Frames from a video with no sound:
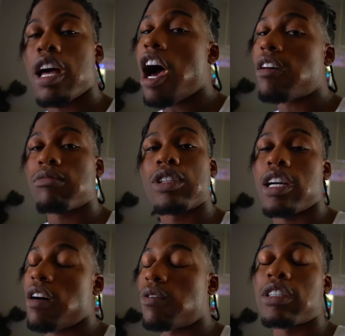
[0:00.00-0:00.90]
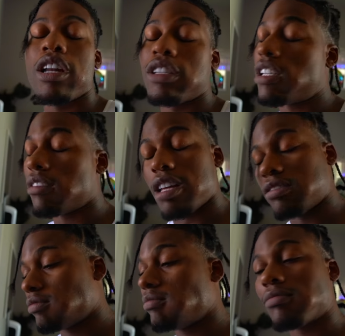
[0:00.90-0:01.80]
I don't want. I don't know. No, no.
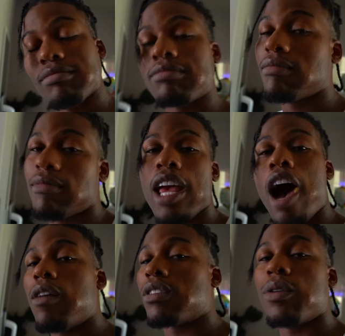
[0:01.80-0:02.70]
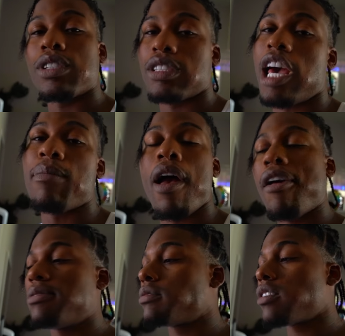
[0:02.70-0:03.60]
I don't know. But every
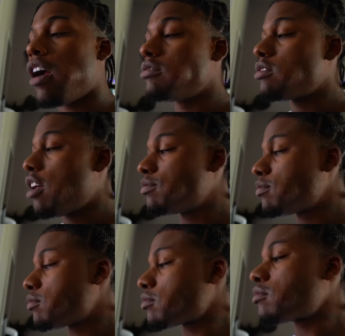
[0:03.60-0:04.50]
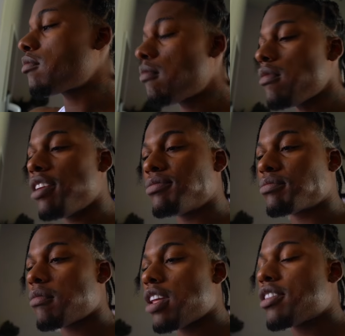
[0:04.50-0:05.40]
day a great
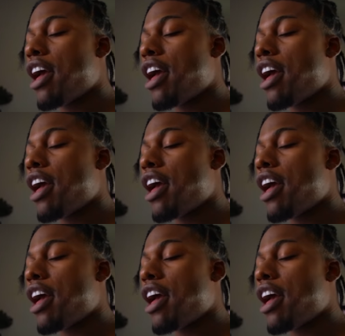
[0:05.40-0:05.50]
father.